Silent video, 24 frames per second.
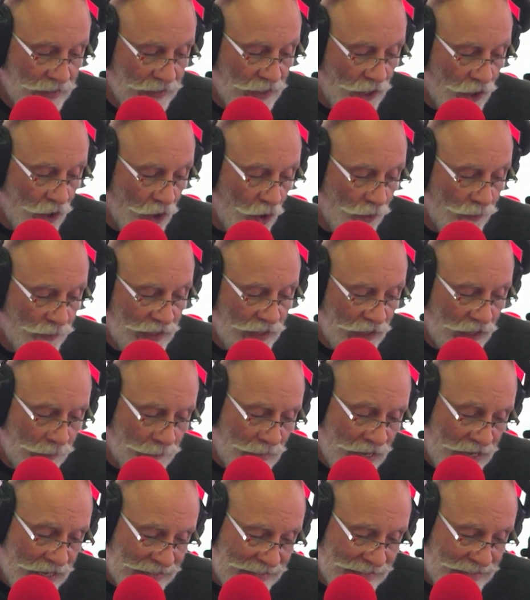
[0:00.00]
Now, Omid
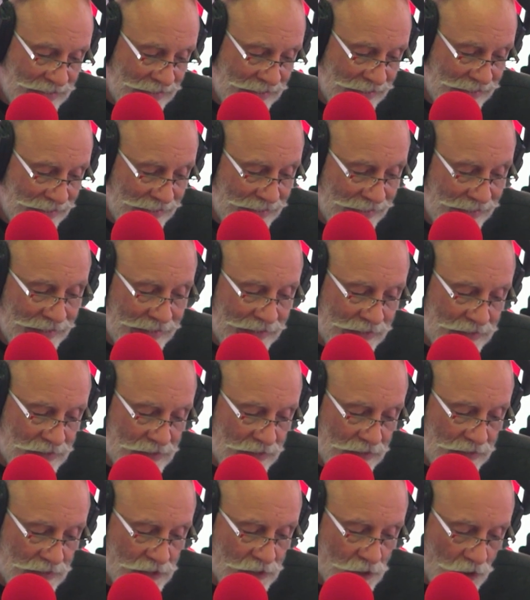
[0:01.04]
Ahmadi
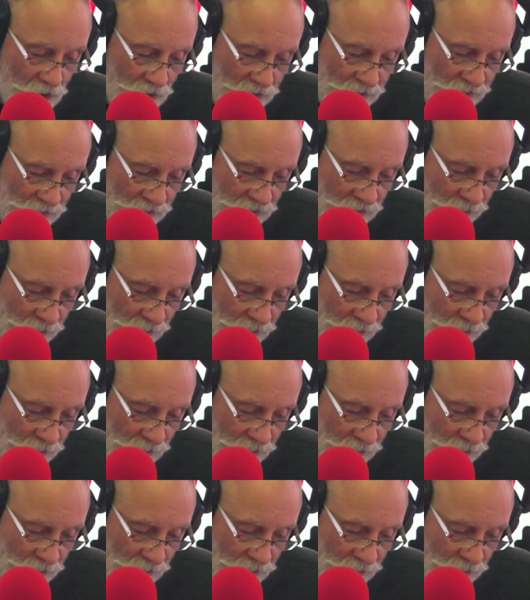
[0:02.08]
is stuck in